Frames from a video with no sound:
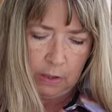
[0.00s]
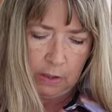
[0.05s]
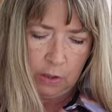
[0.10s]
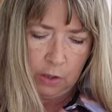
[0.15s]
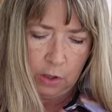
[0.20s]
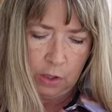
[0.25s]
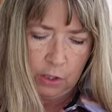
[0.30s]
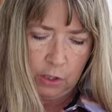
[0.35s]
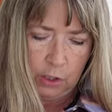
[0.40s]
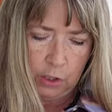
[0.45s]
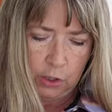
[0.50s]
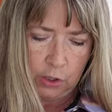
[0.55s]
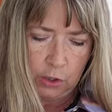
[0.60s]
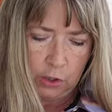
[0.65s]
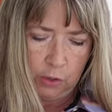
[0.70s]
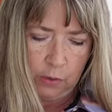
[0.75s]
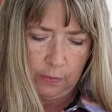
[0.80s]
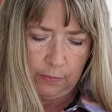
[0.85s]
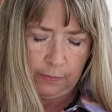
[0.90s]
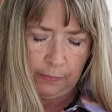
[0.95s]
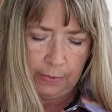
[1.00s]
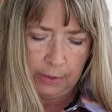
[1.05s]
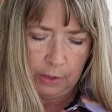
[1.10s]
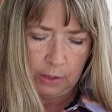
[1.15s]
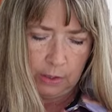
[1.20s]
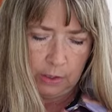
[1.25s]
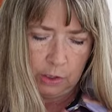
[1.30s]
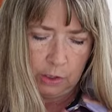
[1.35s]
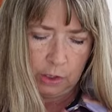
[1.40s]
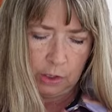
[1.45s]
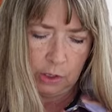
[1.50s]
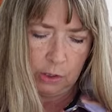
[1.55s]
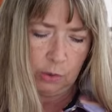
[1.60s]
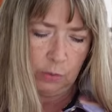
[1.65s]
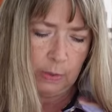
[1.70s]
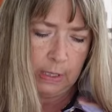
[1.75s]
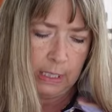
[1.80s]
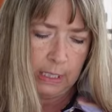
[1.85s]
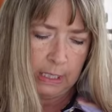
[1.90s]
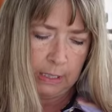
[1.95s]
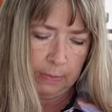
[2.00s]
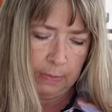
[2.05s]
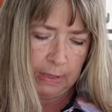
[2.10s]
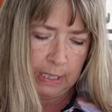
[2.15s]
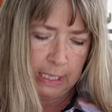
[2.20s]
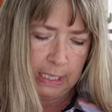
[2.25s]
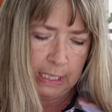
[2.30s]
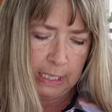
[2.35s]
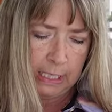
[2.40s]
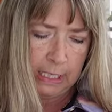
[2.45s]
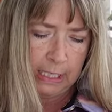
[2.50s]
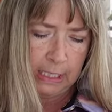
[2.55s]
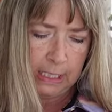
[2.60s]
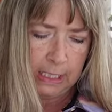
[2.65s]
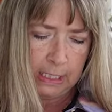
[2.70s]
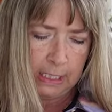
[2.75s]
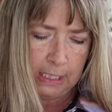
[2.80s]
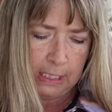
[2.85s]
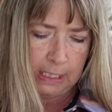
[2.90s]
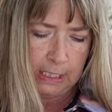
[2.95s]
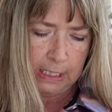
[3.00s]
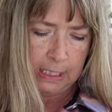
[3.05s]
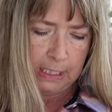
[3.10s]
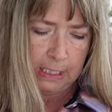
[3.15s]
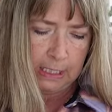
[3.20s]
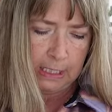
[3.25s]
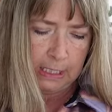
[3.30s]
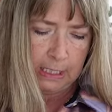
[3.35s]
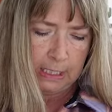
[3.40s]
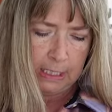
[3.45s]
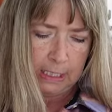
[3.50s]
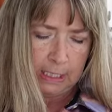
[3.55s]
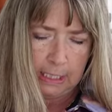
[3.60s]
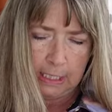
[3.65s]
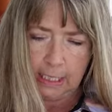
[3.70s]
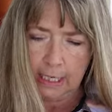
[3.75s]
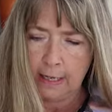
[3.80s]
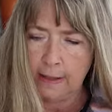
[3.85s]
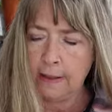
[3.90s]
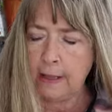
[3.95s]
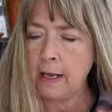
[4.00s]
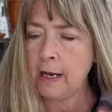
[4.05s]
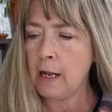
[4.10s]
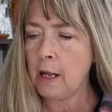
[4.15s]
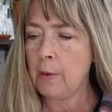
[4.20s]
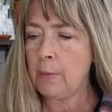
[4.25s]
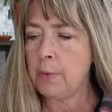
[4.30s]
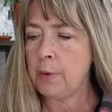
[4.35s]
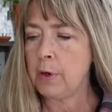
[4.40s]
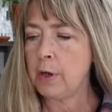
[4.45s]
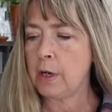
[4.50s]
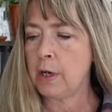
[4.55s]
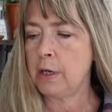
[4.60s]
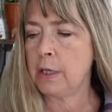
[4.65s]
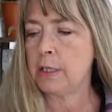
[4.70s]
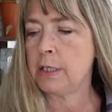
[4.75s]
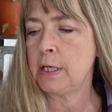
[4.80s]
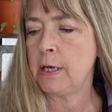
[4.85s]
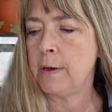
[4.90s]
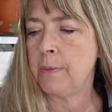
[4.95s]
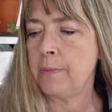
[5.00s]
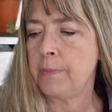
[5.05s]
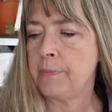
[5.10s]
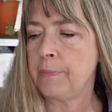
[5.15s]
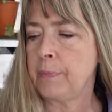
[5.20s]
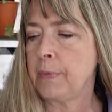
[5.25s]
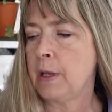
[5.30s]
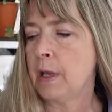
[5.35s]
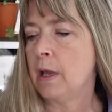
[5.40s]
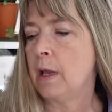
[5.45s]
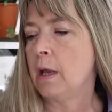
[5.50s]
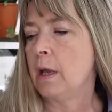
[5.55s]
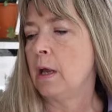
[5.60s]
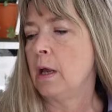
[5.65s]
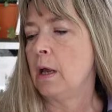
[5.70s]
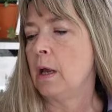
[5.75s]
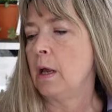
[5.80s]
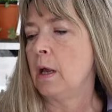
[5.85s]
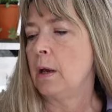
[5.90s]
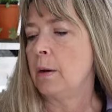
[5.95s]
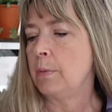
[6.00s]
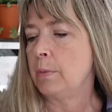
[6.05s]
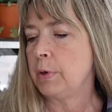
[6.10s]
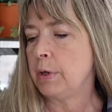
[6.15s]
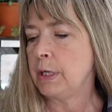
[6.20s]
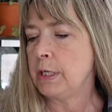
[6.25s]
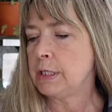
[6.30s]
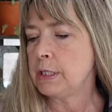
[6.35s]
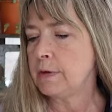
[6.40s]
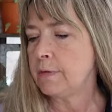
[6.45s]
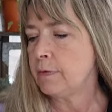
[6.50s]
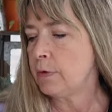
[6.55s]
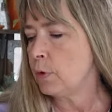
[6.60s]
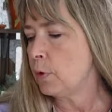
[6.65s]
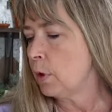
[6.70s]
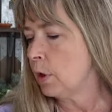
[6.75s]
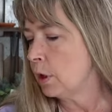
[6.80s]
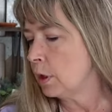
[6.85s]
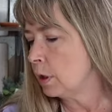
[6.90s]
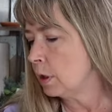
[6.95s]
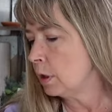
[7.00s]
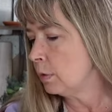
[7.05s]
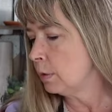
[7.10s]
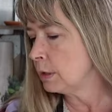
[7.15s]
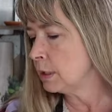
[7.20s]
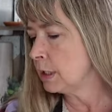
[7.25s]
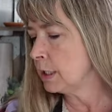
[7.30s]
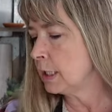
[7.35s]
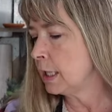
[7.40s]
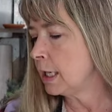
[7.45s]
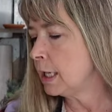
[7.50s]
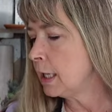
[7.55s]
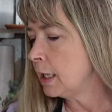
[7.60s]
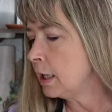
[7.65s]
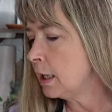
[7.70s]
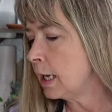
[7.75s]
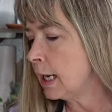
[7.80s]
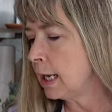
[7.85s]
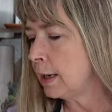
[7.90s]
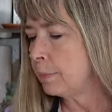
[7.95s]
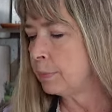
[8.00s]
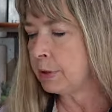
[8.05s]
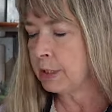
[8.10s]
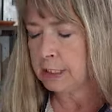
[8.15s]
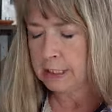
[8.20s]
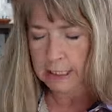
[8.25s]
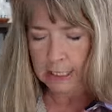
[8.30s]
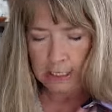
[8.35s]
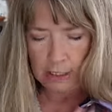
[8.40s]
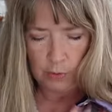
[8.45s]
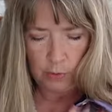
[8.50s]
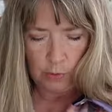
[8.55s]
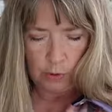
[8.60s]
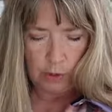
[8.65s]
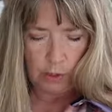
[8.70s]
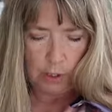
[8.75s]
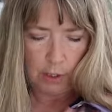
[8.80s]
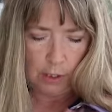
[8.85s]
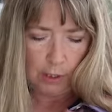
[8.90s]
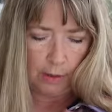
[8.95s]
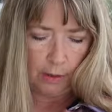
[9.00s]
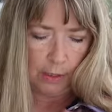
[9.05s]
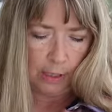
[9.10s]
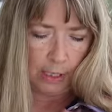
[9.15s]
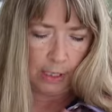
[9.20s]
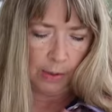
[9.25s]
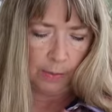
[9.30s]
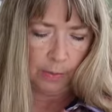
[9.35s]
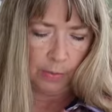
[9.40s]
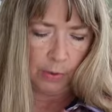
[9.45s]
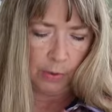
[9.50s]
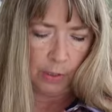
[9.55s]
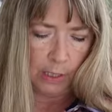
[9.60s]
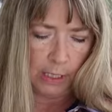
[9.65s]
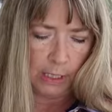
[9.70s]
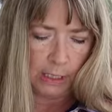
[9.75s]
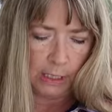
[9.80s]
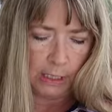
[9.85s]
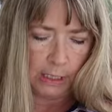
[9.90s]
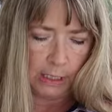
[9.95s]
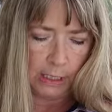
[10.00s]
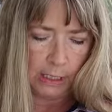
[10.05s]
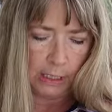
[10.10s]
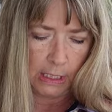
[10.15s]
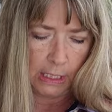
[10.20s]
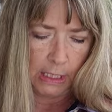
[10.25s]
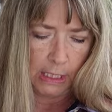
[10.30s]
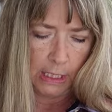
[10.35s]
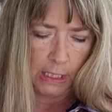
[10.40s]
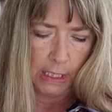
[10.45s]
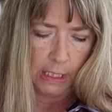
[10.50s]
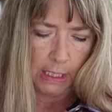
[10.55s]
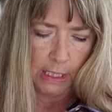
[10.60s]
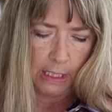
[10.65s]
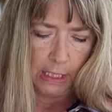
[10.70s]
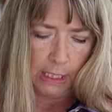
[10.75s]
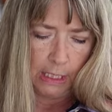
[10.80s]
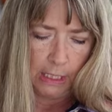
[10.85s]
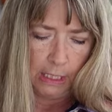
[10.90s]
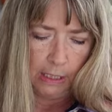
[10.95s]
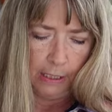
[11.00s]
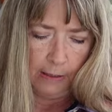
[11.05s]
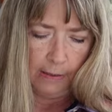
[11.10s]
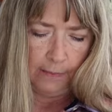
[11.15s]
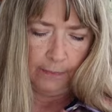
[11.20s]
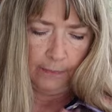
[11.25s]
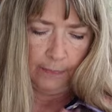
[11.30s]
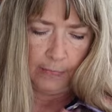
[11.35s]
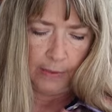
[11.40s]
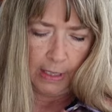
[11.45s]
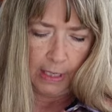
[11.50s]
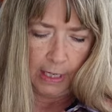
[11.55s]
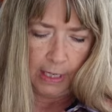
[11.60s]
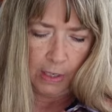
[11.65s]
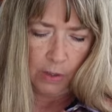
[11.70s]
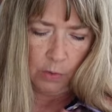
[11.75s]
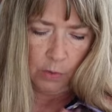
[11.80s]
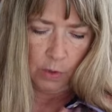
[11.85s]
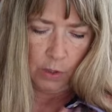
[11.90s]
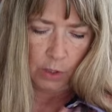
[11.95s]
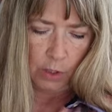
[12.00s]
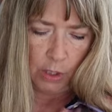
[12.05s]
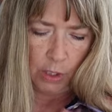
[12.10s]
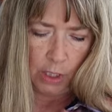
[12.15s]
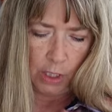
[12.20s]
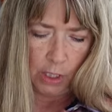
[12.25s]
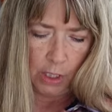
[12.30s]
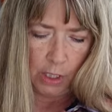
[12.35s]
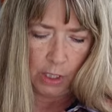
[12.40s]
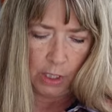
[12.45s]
garden journal, sweet peas, and then I'll put Prince of York, wasn't that it? At Prince Edward. Okay, Prince Edward